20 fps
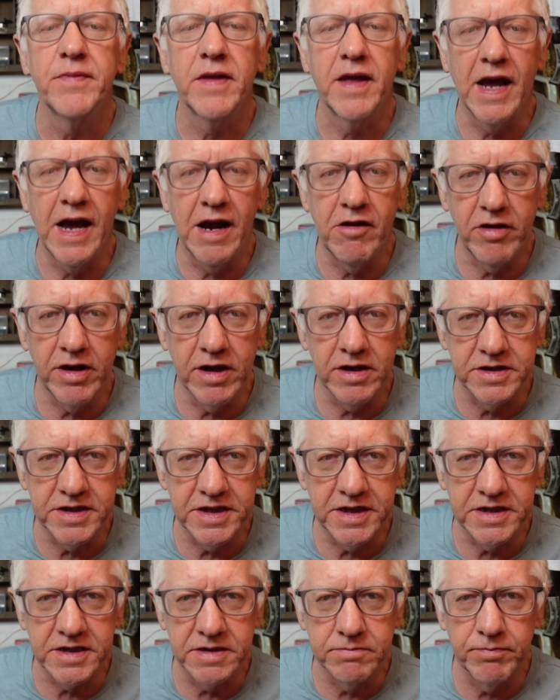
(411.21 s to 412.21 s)
Carry a
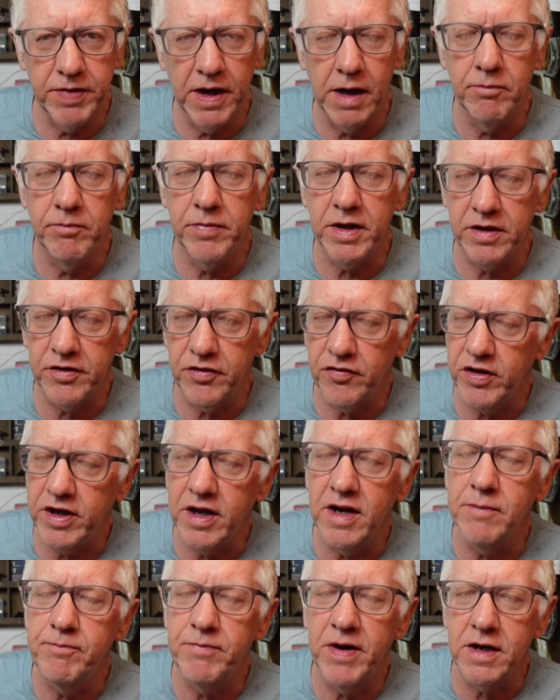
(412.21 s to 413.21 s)
decent pump because if you
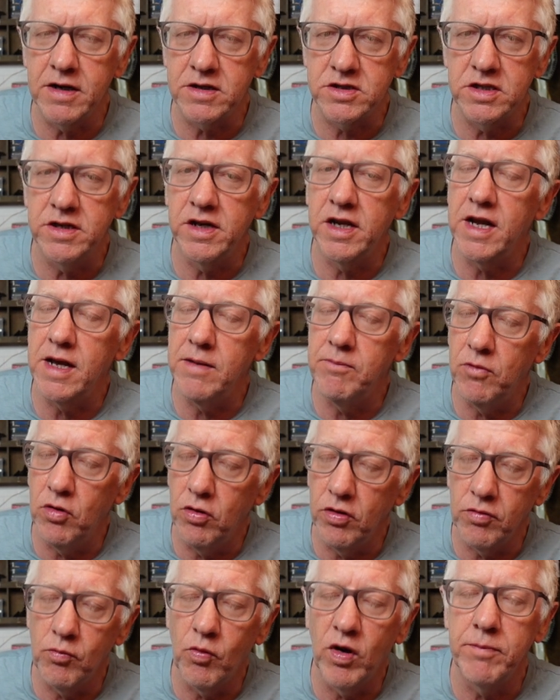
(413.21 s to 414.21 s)
get a puncture and you get
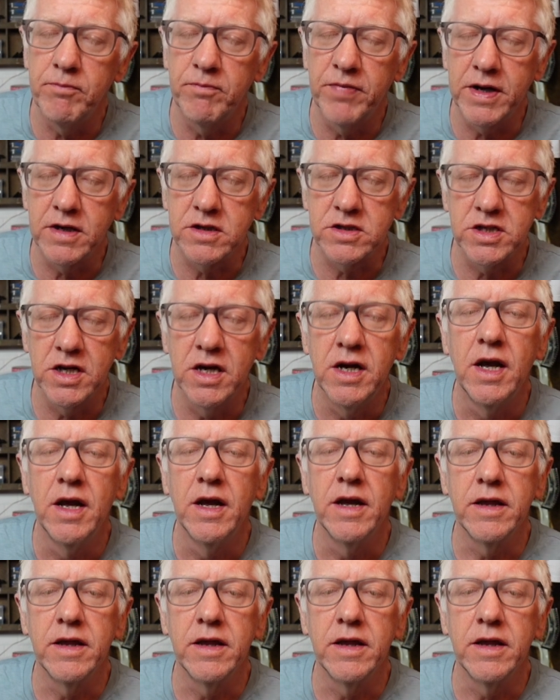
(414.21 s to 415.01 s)
more than one puncture,